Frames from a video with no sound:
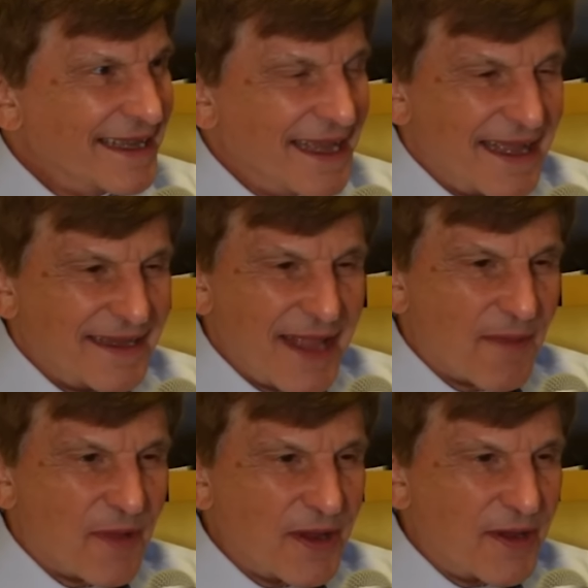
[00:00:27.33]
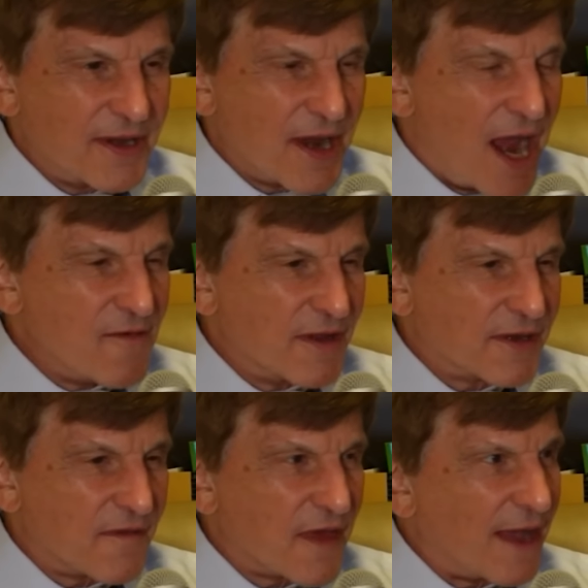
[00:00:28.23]
Has not been good to hundreds
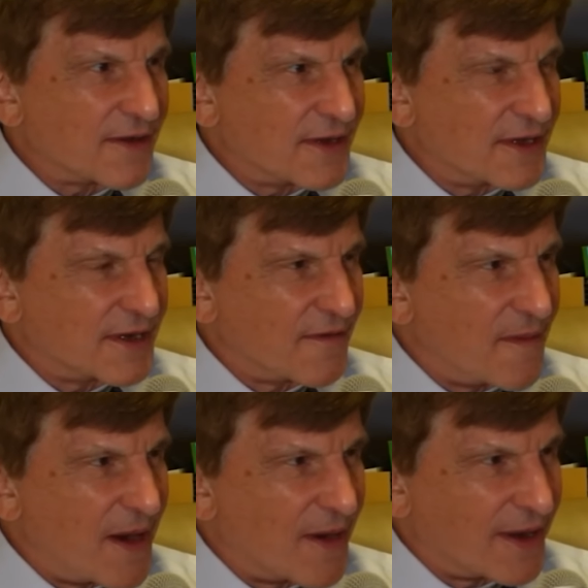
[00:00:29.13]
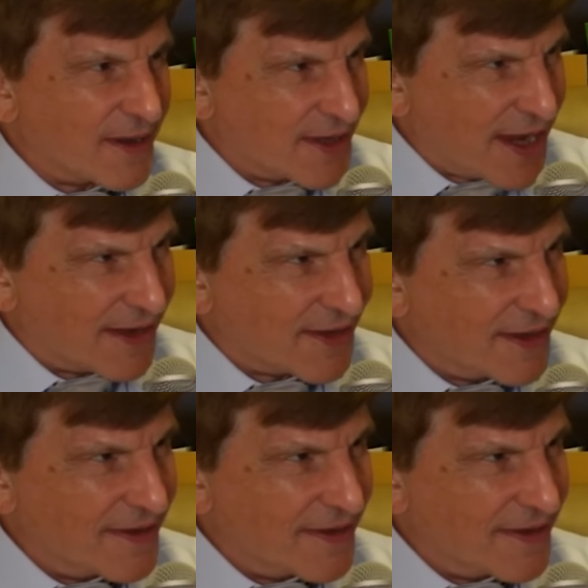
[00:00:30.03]
of thousands of Americans, has he?